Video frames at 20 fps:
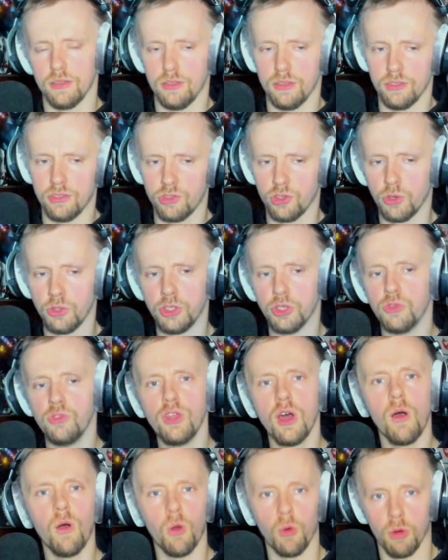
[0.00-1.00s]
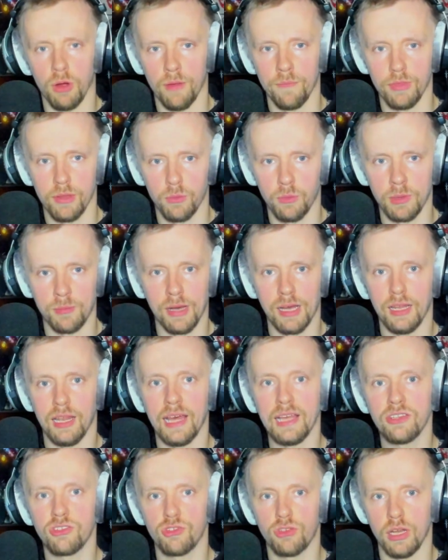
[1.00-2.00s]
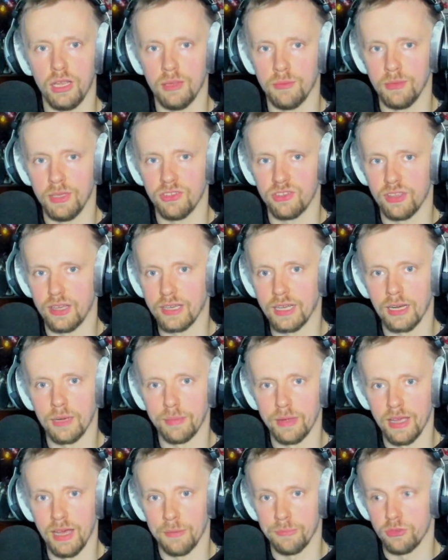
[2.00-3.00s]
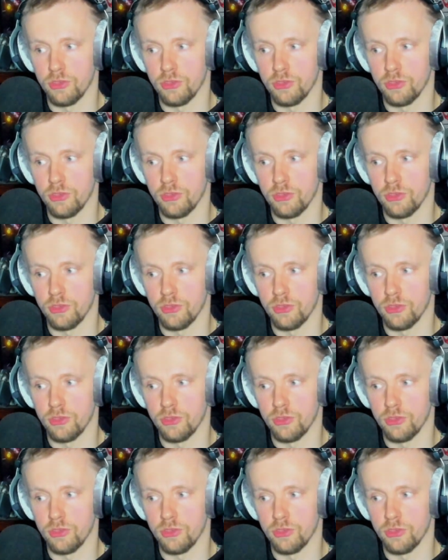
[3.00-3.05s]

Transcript: so you know when my live stream is gonna be up.